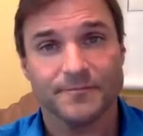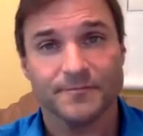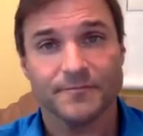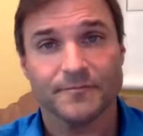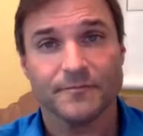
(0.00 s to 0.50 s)

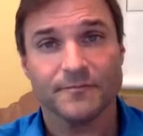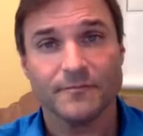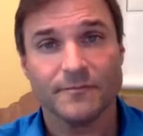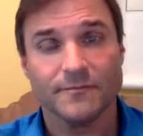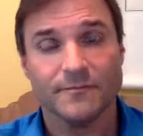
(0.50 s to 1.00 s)

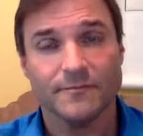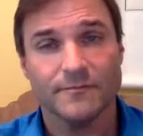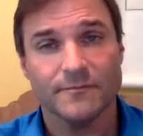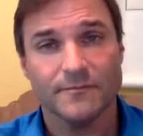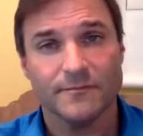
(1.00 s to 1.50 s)

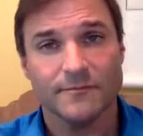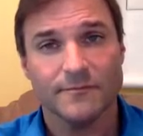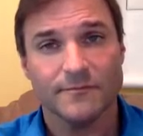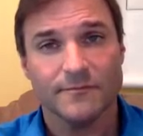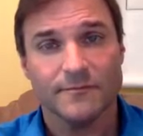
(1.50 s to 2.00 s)

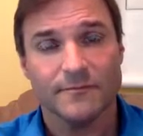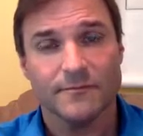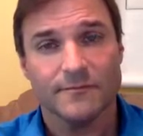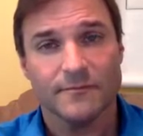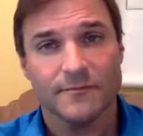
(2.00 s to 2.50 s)

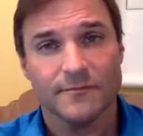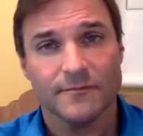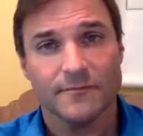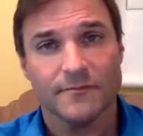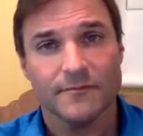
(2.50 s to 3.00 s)

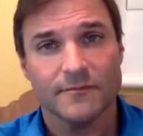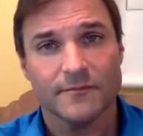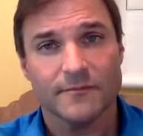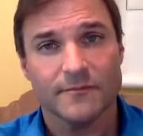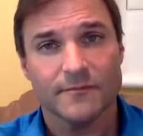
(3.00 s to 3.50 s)

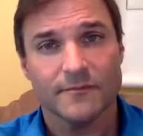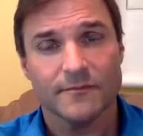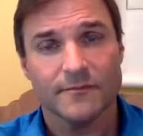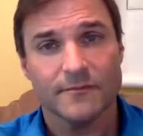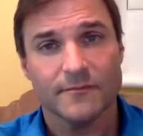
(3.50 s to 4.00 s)

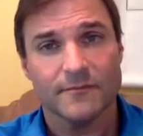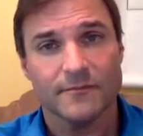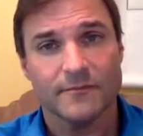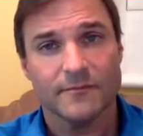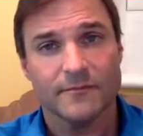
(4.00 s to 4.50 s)

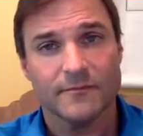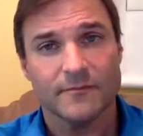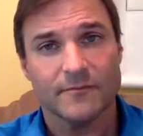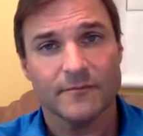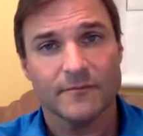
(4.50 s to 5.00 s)

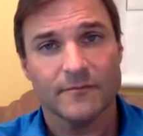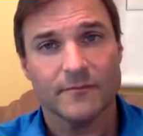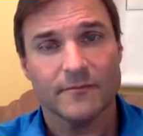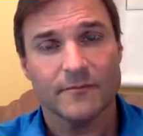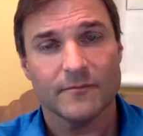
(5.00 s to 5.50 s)

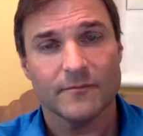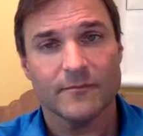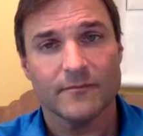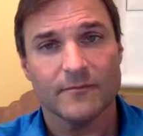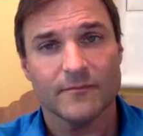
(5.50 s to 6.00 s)

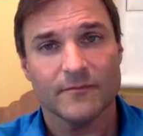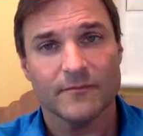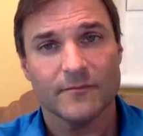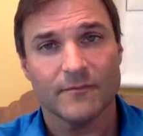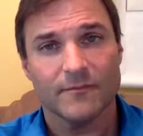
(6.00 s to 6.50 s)

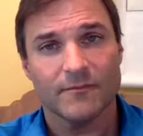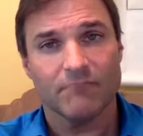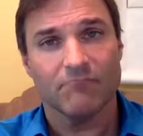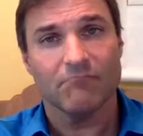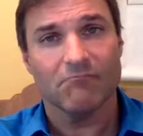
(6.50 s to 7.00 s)

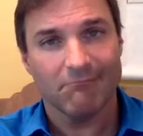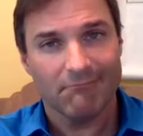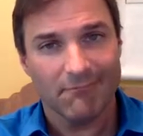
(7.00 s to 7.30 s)
(not speaking)